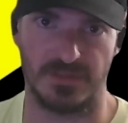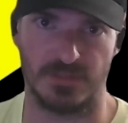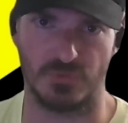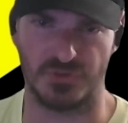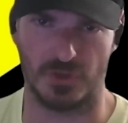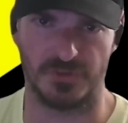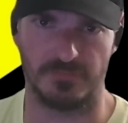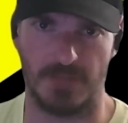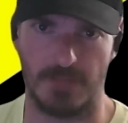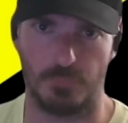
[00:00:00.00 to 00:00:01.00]
the result
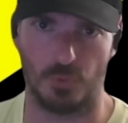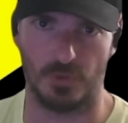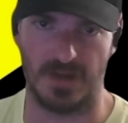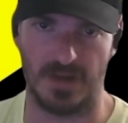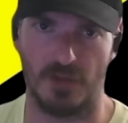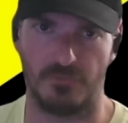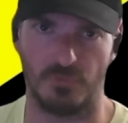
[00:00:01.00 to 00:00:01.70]
of my poor health